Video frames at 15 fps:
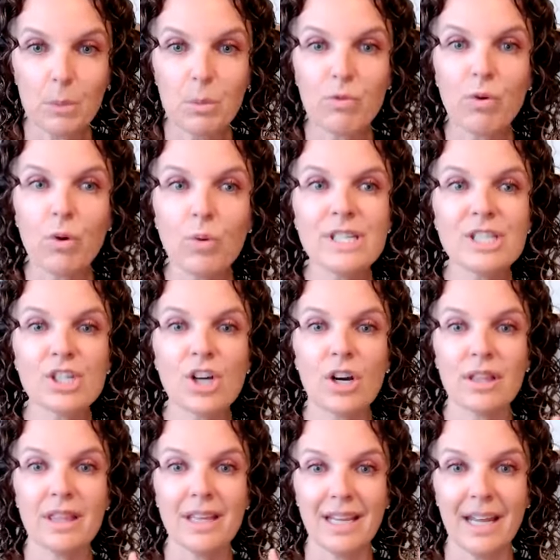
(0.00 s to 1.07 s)
before we
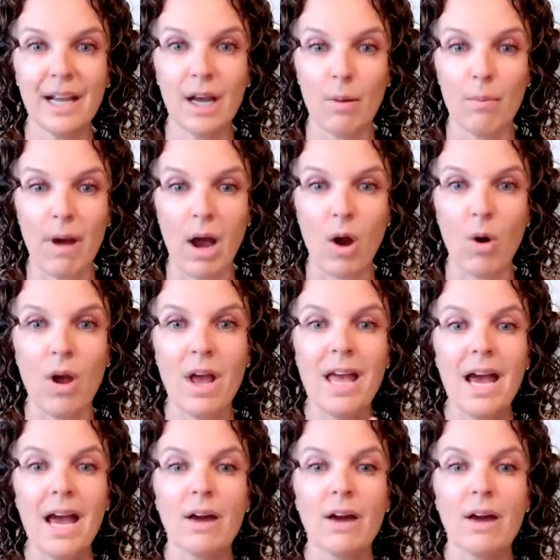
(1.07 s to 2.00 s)
start thinking about